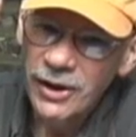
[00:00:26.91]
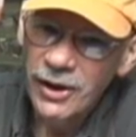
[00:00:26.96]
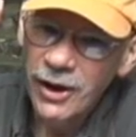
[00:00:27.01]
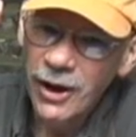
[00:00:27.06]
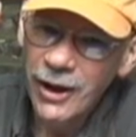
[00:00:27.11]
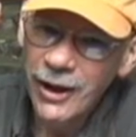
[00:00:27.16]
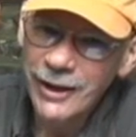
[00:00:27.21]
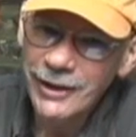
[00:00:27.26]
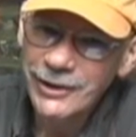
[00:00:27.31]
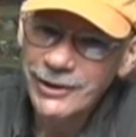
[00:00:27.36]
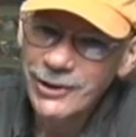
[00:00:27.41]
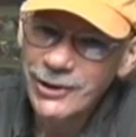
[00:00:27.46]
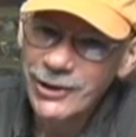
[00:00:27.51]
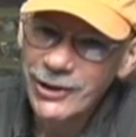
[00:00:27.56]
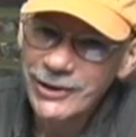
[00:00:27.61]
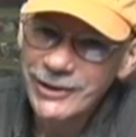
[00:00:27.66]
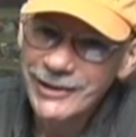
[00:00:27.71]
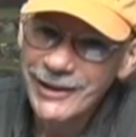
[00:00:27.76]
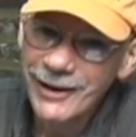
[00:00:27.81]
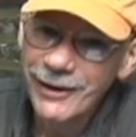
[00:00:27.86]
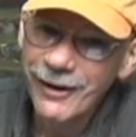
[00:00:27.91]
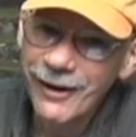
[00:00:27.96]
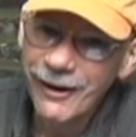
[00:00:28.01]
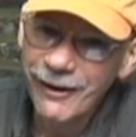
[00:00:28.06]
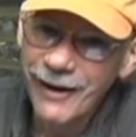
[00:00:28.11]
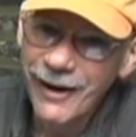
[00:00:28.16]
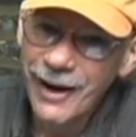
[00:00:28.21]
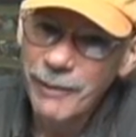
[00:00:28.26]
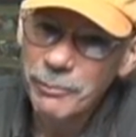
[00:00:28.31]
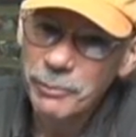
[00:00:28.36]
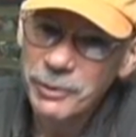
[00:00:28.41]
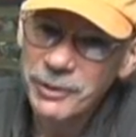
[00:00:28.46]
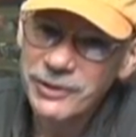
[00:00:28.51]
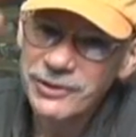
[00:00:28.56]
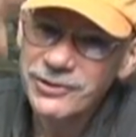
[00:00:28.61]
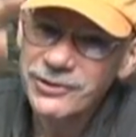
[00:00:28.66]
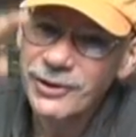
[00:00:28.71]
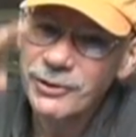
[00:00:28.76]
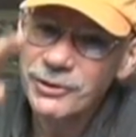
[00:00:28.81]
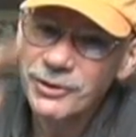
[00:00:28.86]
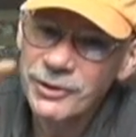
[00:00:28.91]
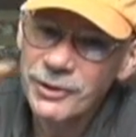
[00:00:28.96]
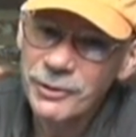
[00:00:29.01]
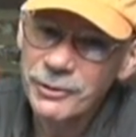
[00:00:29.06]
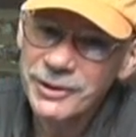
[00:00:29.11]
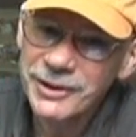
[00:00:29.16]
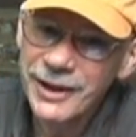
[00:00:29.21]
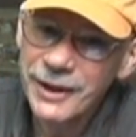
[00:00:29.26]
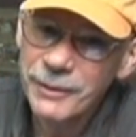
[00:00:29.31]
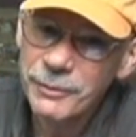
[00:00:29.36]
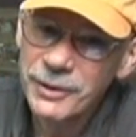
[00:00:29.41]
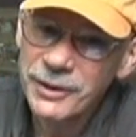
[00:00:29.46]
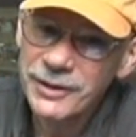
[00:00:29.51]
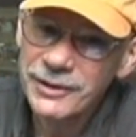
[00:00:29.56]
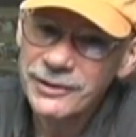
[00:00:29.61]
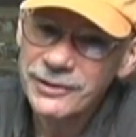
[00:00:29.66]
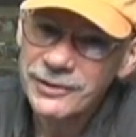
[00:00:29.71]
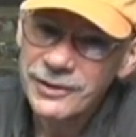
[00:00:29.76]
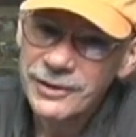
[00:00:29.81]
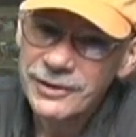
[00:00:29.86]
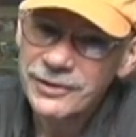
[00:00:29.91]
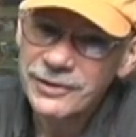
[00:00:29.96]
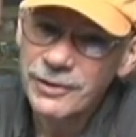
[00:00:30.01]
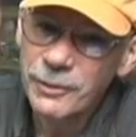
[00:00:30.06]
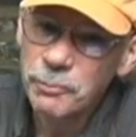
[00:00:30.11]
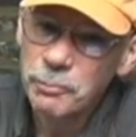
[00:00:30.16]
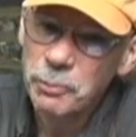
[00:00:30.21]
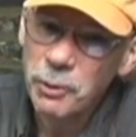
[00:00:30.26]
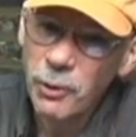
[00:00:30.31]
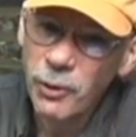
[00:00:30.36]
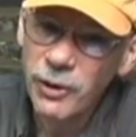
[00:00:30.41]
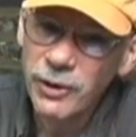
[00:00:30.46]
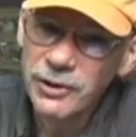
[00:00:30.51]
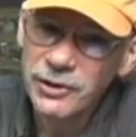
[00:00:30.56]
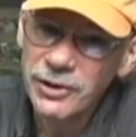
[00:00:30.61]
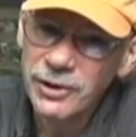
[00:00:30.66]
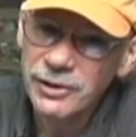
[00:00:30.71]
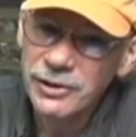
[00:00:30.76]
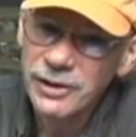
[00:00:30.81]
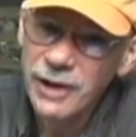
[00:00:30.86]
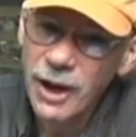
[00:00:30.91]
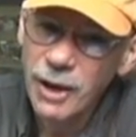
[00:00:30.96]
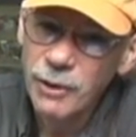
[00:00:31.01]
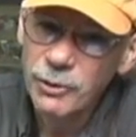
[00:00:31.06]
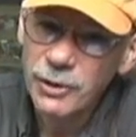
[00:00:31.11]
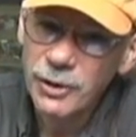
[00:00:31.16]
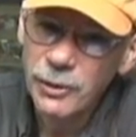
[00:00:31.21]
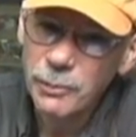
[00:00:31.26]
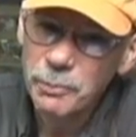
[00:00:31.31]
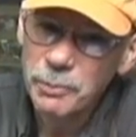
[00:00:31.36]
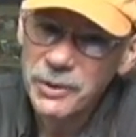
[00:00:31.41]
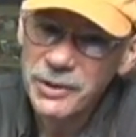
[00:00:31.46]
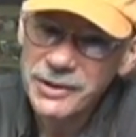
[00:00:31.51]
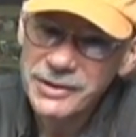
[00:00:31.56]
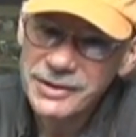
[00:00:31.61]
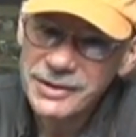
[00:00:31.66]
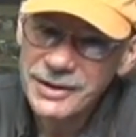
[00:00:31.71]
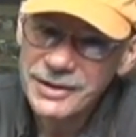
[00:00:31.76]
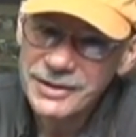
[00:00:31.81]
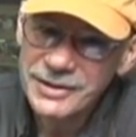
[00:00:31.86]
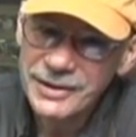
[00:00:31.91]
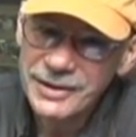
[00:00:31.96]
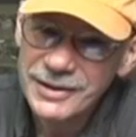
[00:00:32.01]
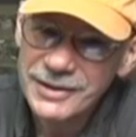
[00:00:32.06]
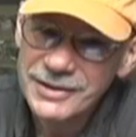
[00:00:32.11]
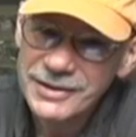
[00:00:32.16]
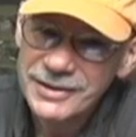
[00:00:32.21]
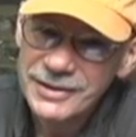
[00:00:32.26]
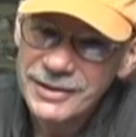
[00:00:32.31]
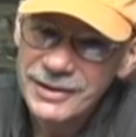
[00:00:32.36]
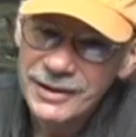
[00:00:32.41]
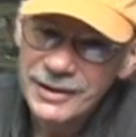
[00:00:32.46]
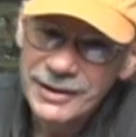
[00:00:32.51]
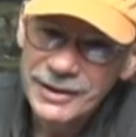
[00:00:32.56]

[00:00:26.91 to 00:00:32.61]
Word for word: Holly Cook, they're RIP. So you know what that means? Support your local businesses.